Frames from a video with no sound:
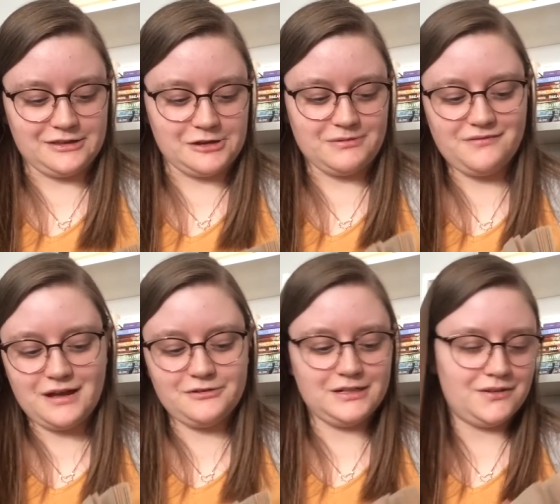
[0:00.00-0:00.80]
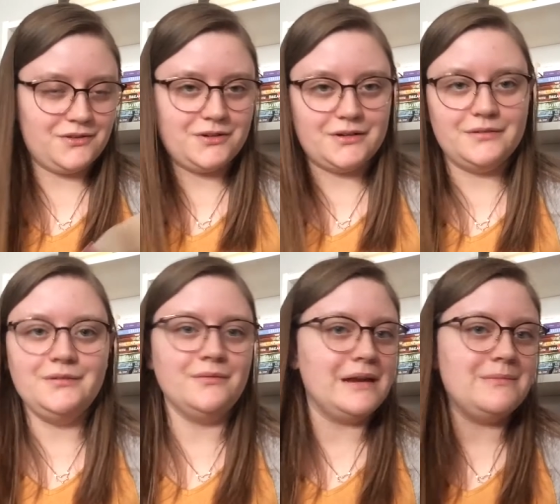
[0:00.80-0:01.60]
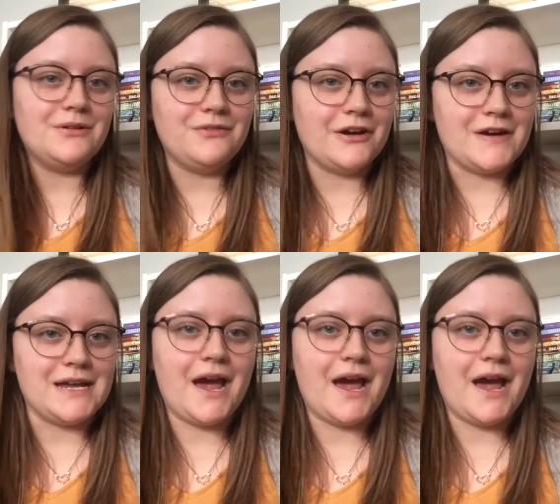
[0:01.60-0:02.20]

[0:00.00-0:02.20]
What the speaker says: we found another rainbow fairy.